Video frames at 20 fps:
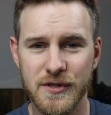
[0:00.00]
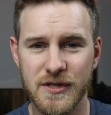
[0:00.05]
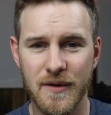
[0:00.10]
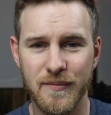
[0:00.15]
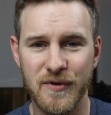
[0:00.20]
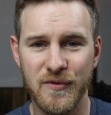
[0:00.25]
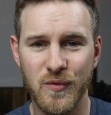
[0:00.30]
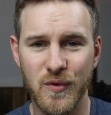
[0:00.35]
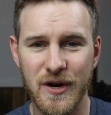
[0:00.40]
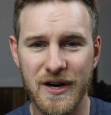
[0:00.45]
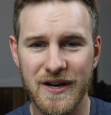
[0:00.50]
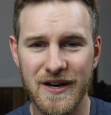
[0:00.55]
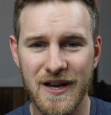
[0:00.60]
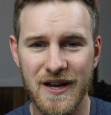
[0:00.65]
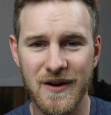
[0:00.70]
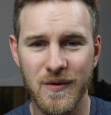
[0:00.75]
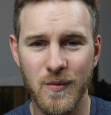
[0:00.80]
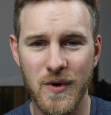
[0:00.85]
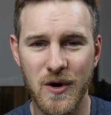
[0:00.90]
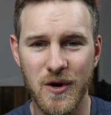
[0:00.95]
What's up everyone,
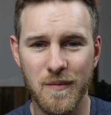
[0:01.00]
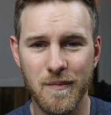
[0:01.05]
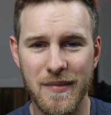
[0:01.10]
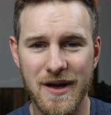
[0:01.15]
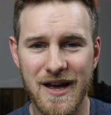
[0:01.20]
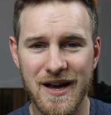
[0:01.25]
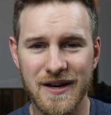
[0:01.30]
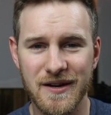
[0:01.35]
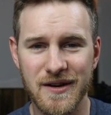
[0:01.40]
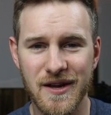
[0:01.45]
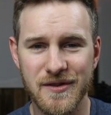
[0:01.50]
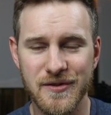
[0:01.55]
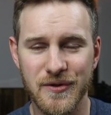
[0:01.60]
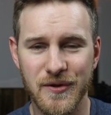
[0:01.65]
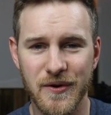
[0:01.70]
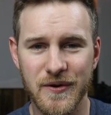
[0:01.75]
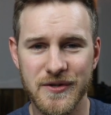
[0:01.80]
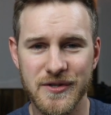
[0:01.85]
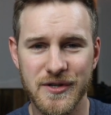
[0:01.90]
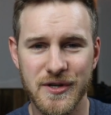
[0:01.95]
and welcome back. Nathan
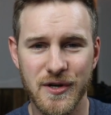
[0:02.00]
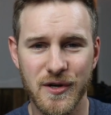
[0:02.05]
Larsen